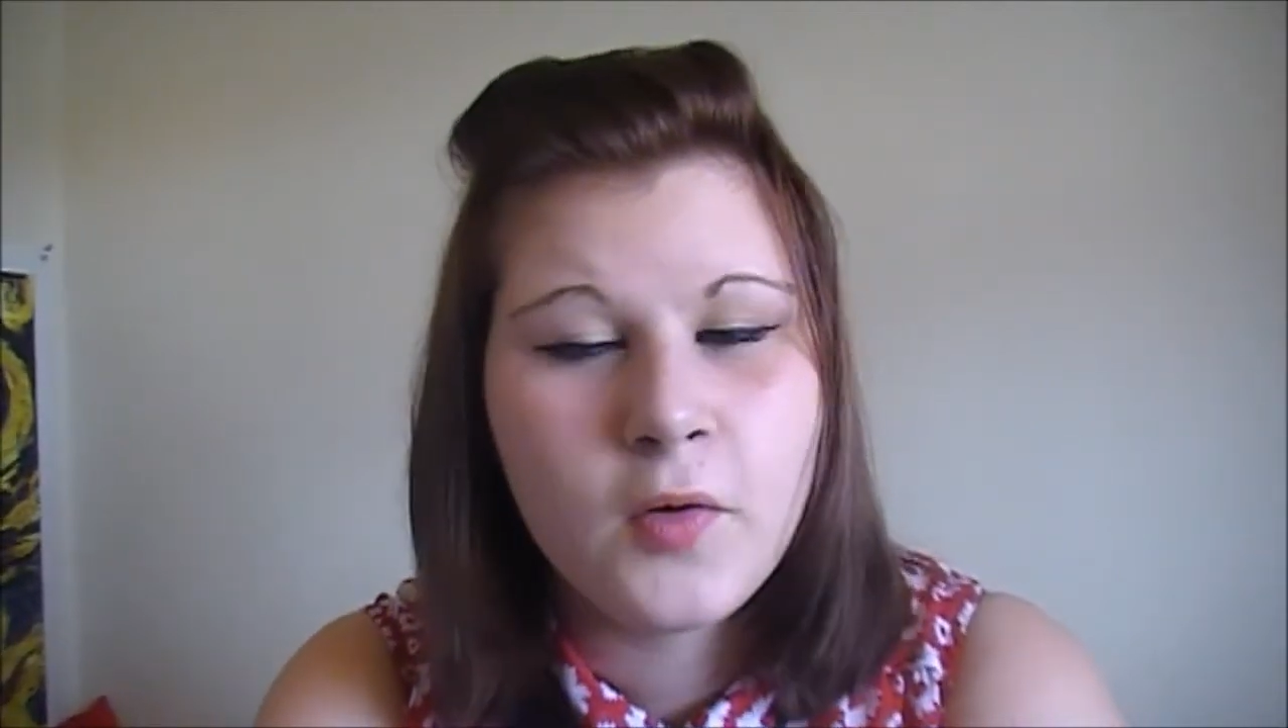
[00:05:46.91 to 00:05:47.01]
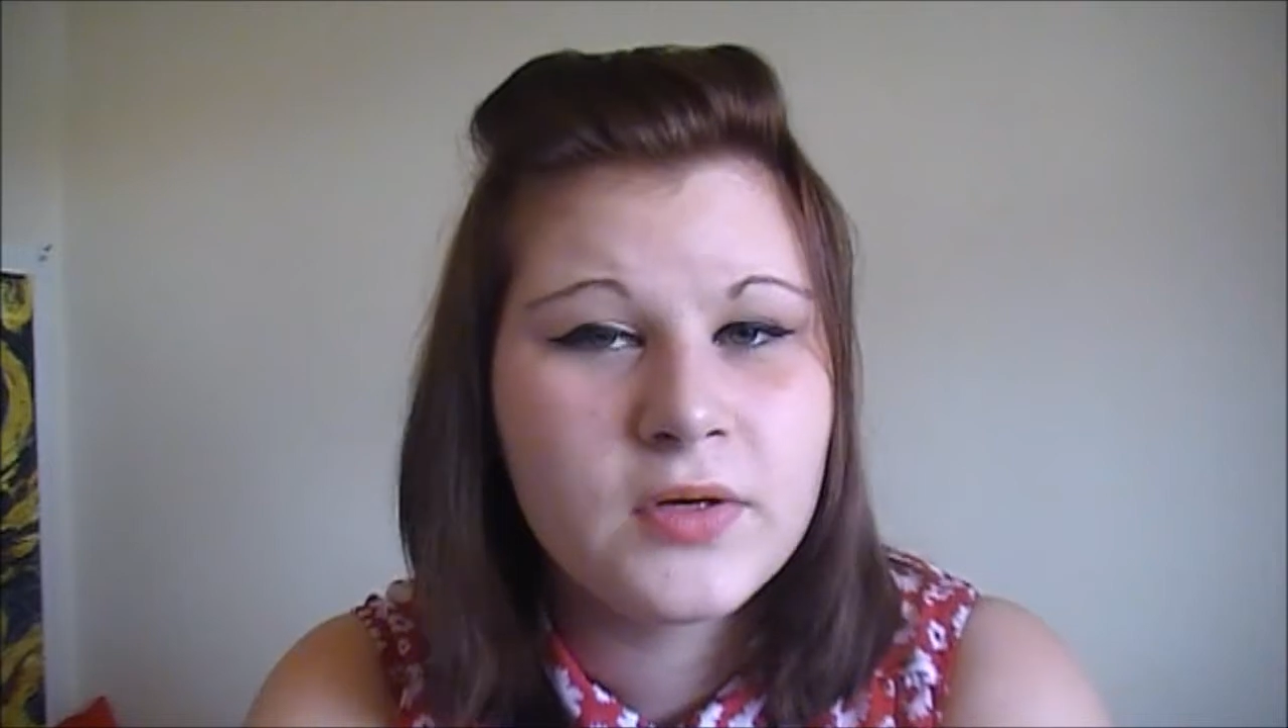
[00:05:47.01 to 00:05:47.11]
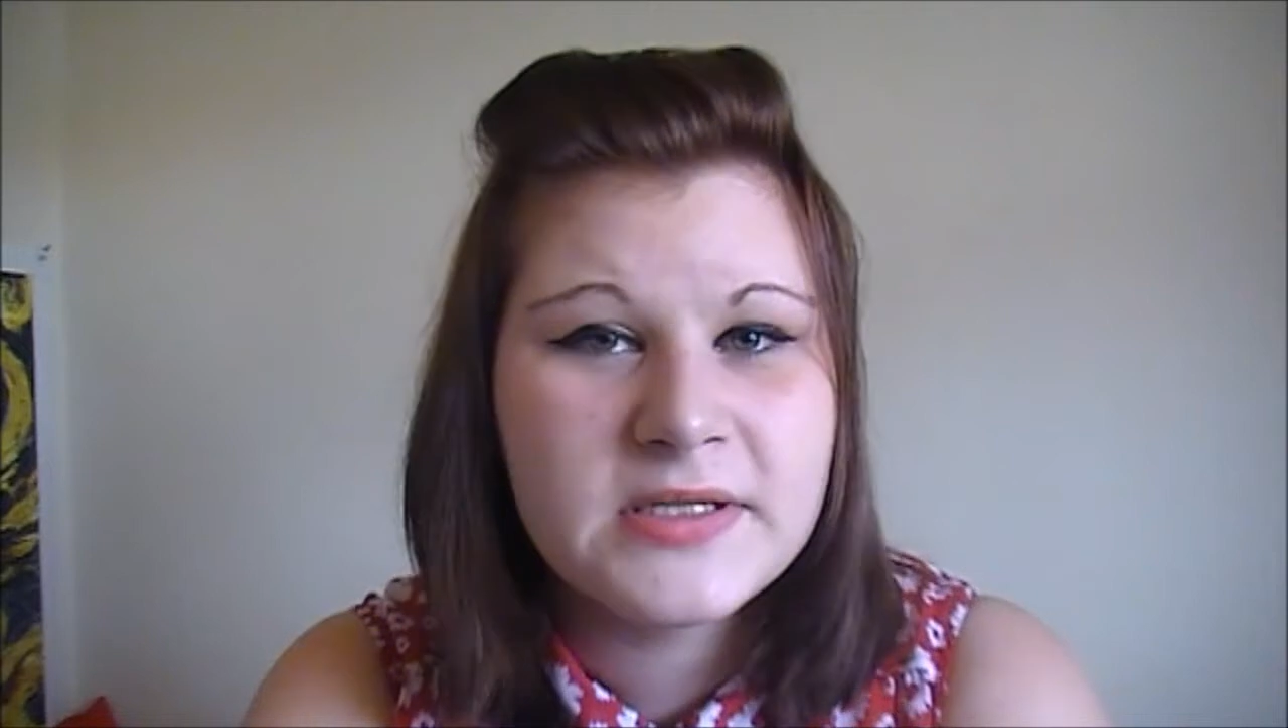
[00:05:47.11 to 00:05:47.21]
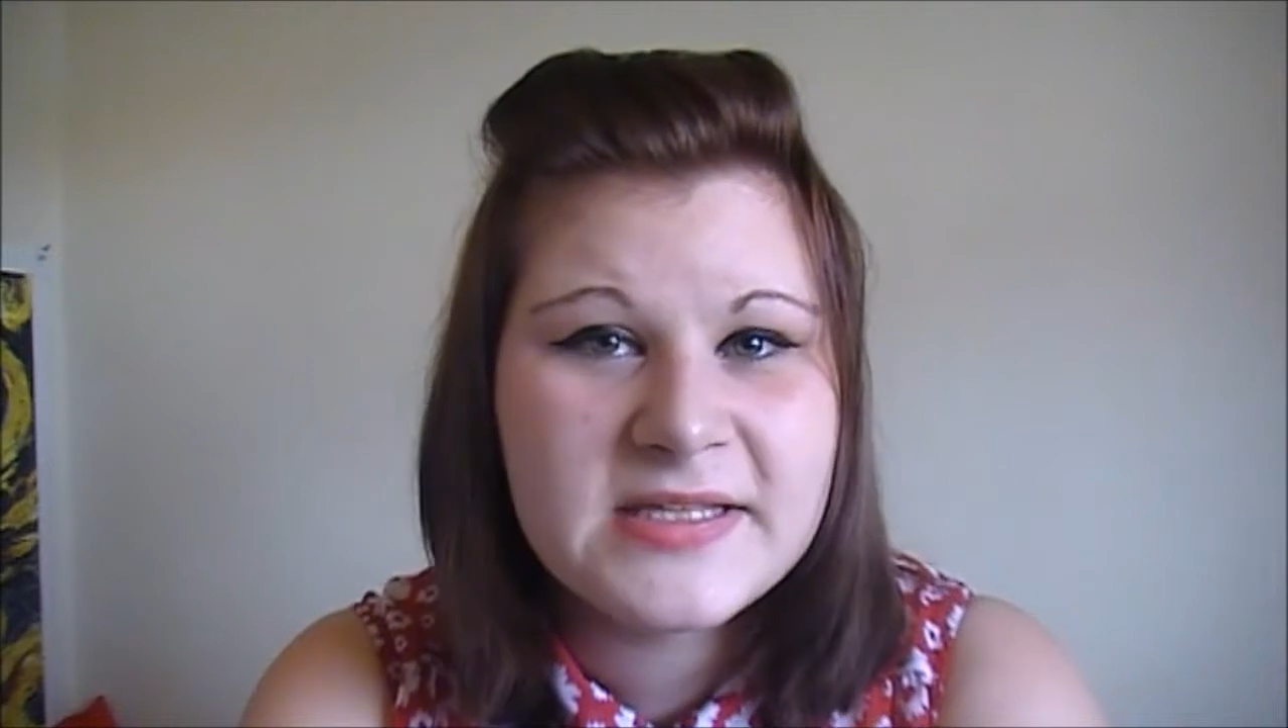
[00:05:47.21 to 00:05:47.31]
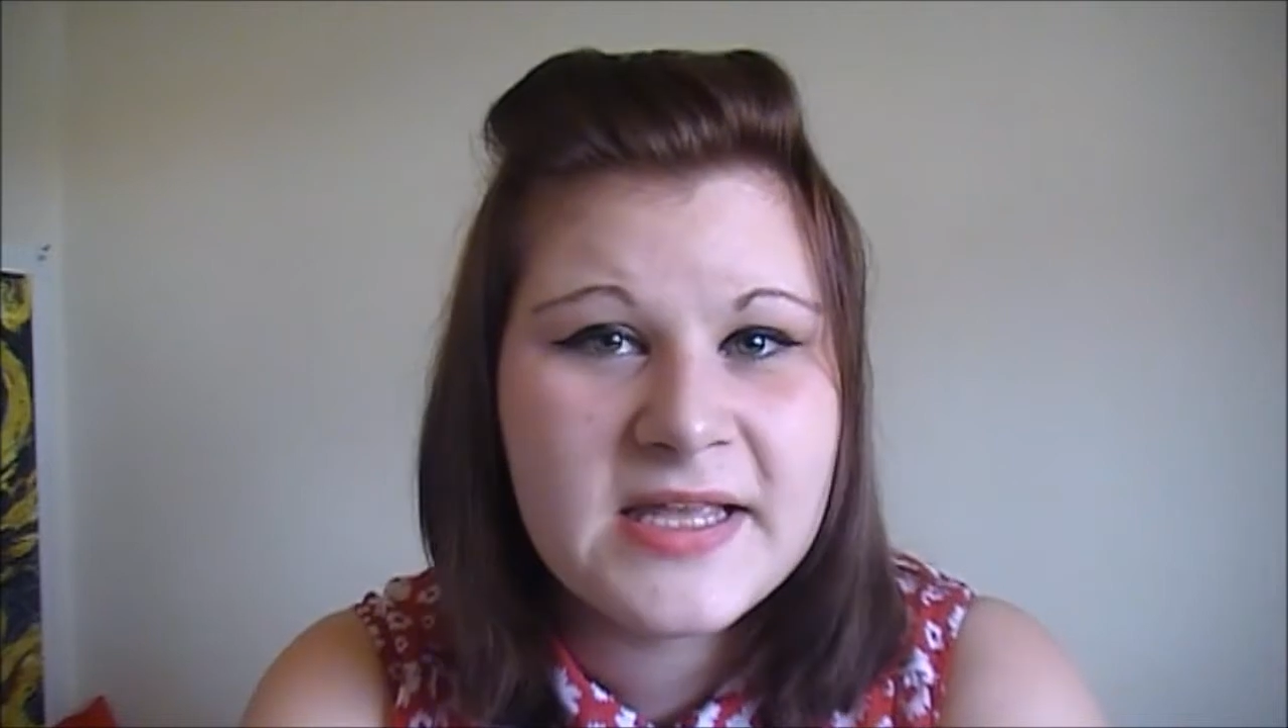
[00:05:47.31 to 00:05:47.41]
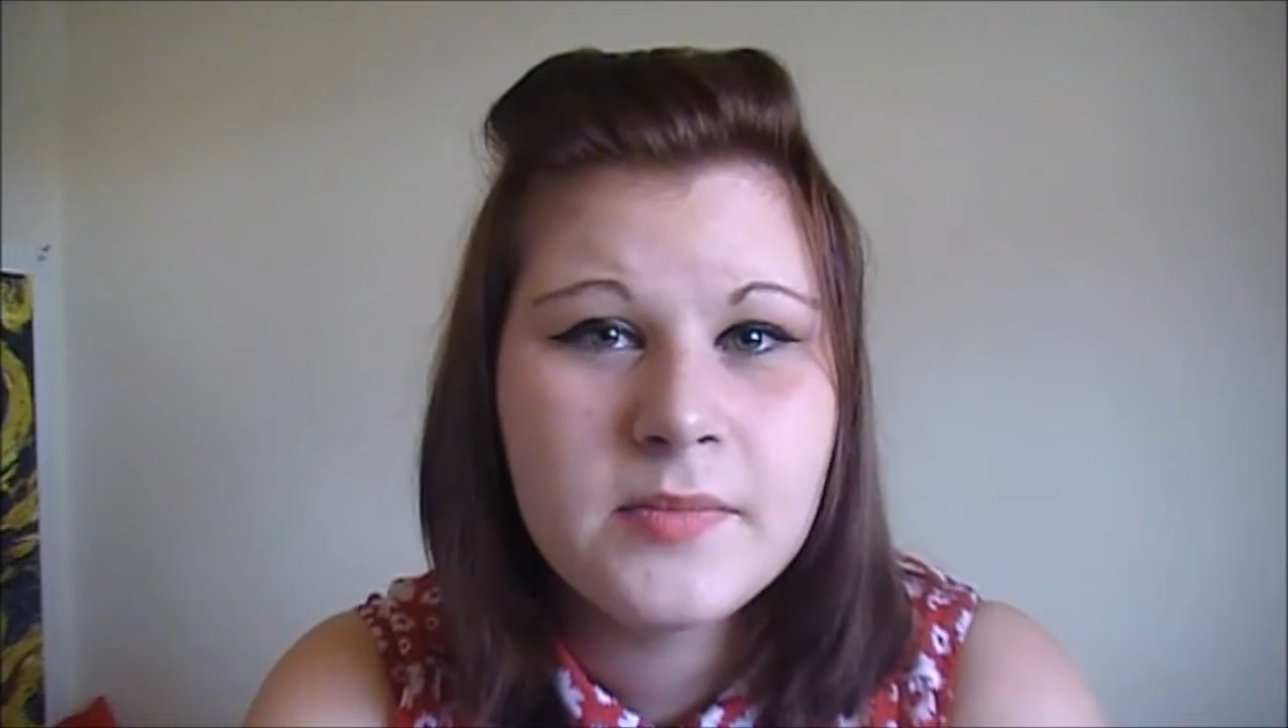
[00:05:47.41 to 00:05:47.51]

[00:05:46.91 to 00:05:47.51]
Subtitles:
Honestly,